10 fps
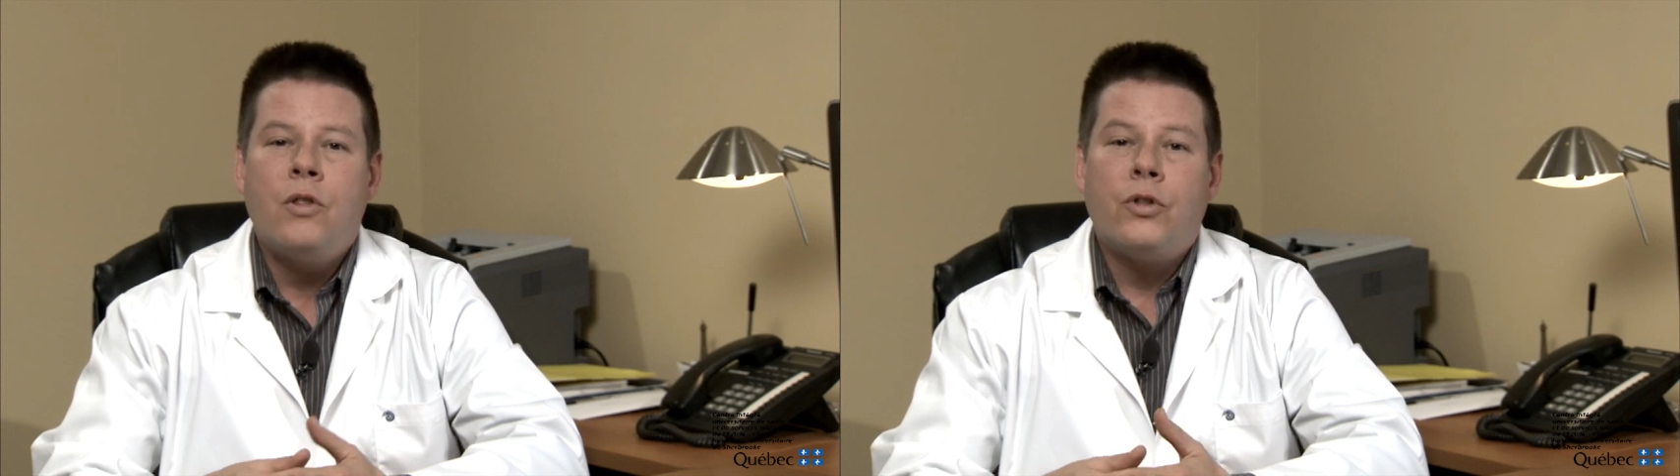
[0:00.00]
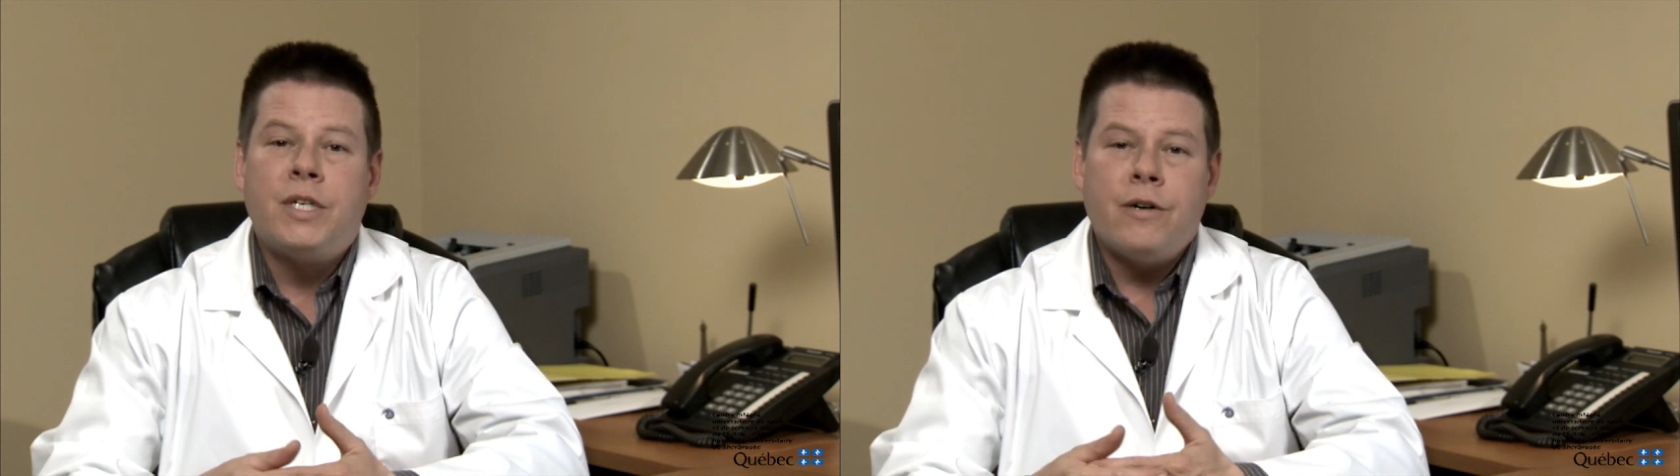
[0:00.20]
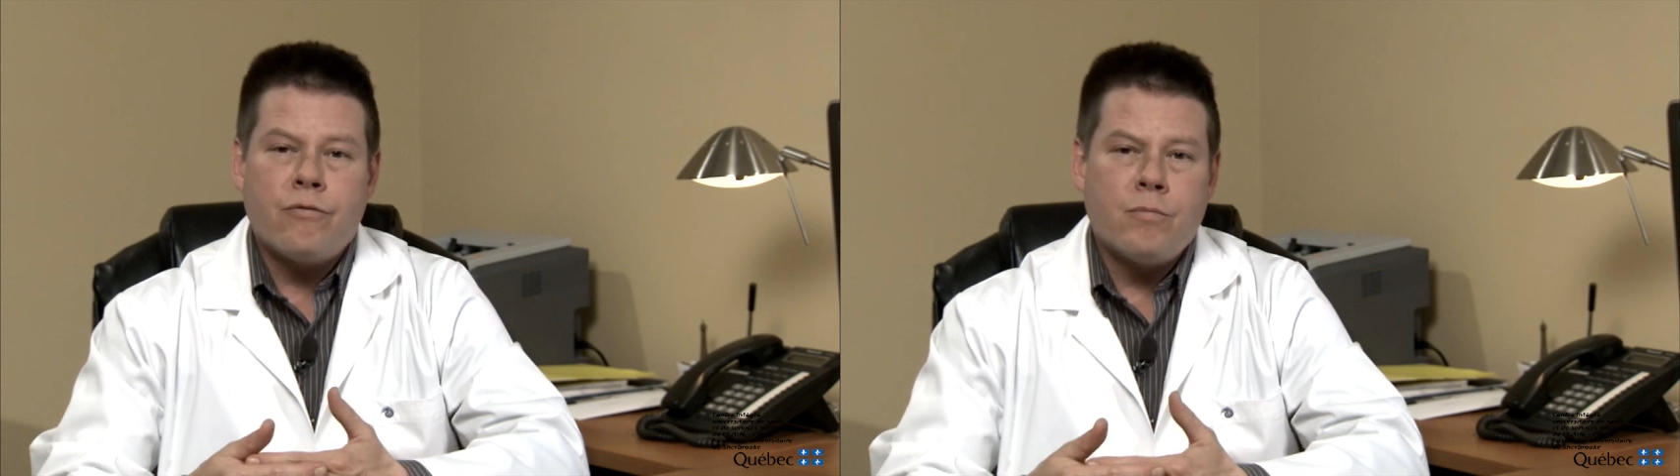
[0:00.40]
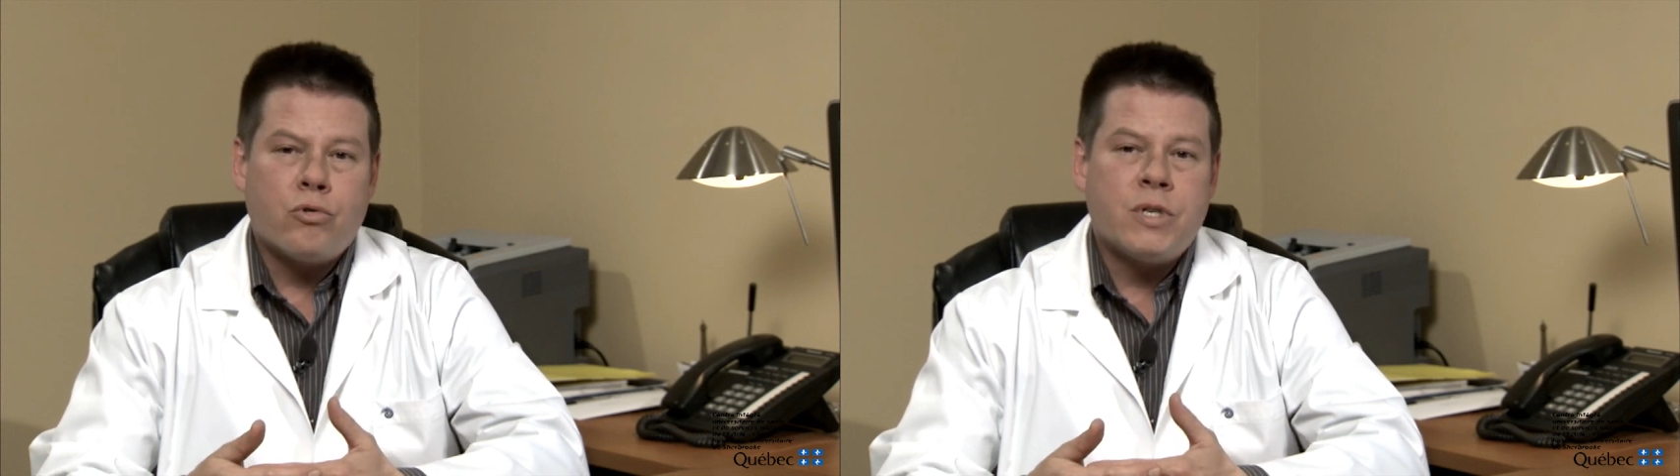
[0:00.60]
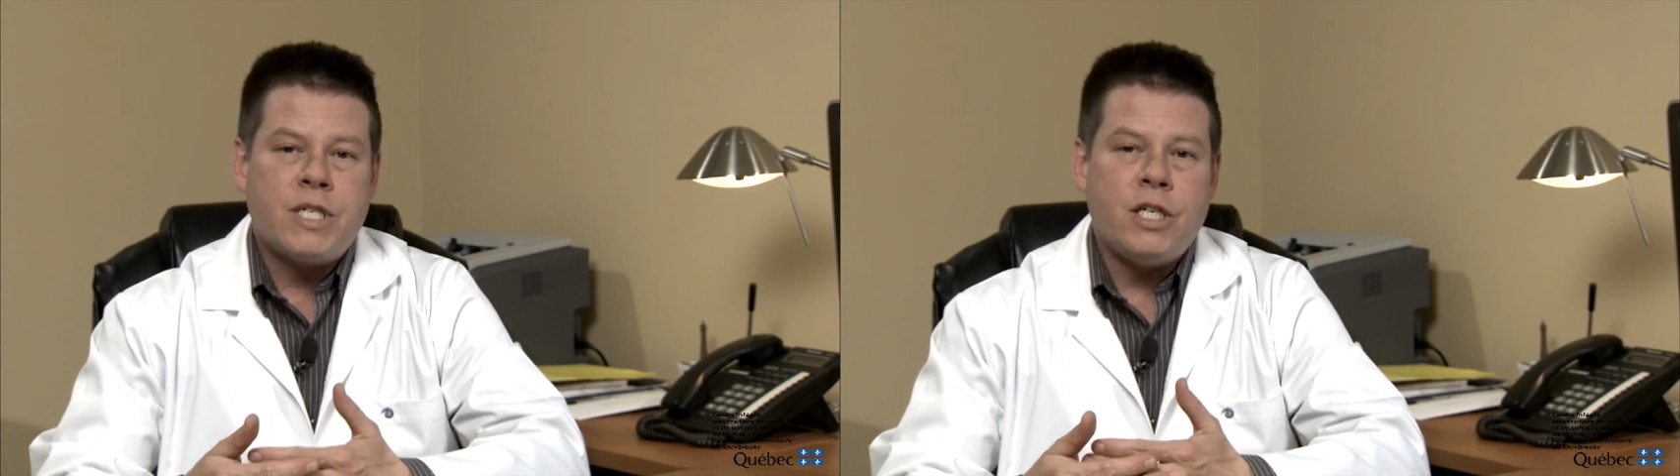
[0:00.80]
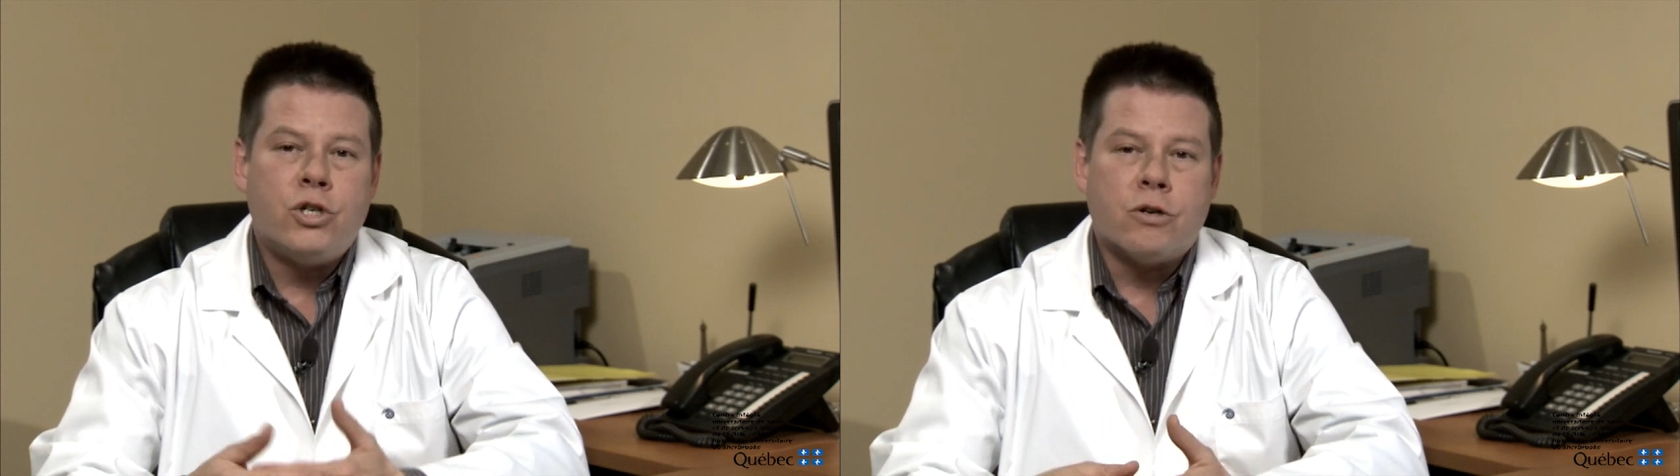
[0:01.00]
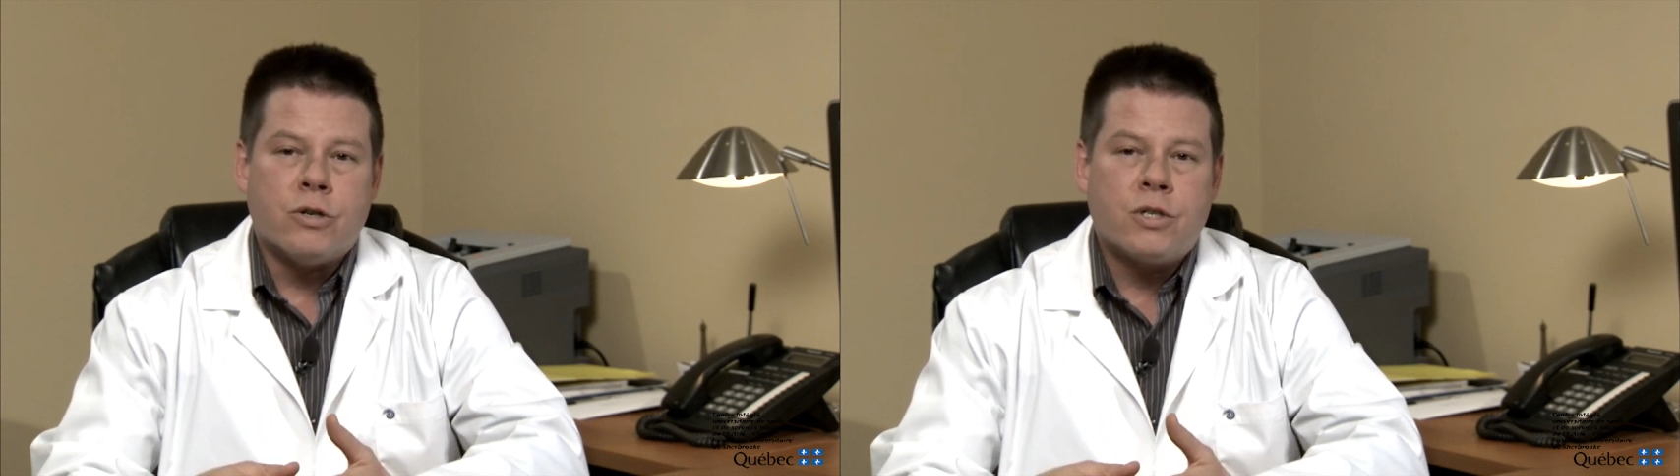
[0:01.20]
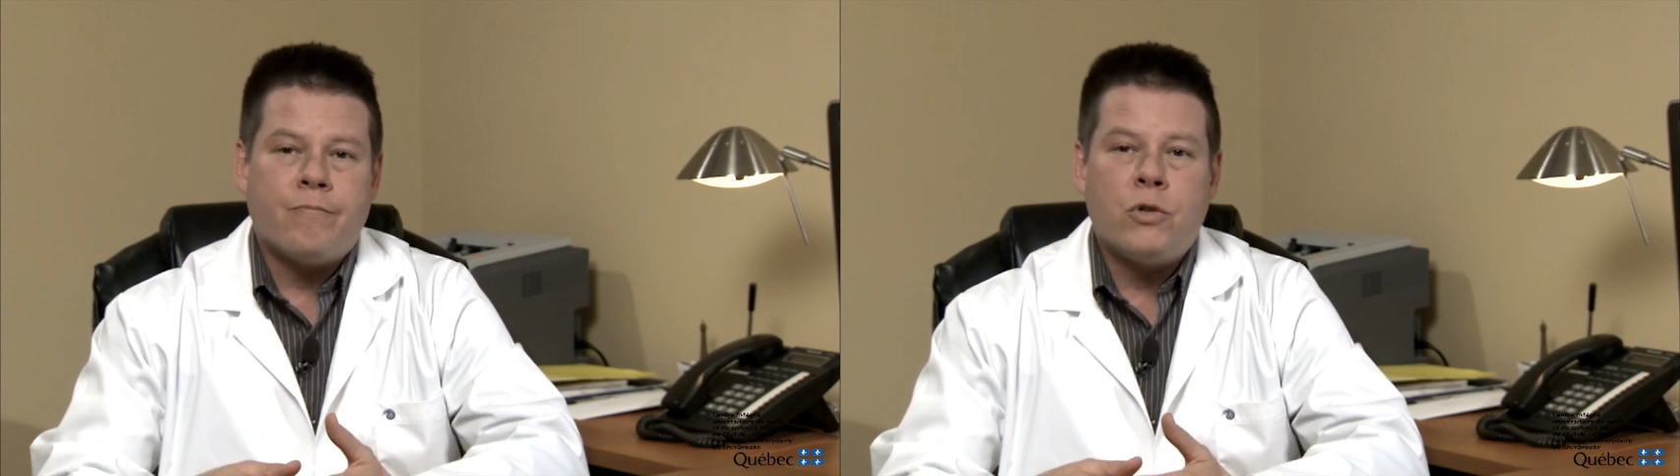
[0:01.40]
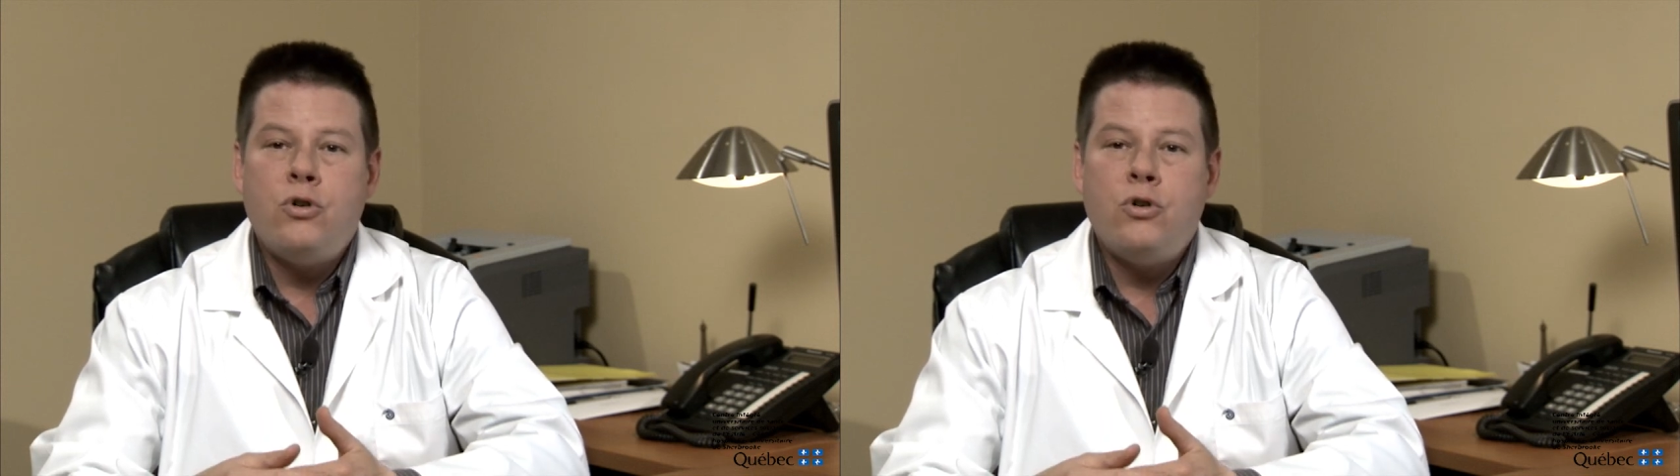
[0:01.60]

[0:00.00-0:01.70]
The different procedures